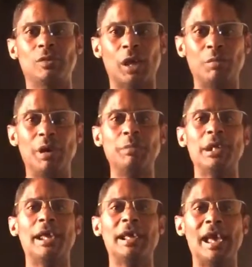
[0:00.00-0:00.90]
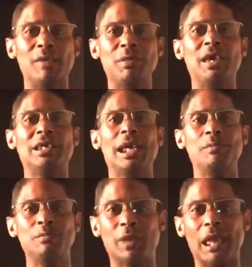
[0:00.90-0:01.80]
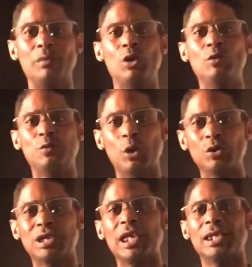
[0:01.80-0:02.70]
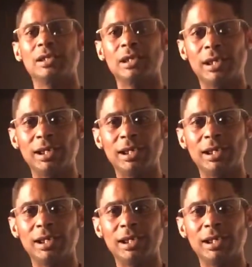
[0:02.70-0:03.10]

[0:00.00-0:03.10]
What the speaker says: I remember that guy, man. That mofo said it.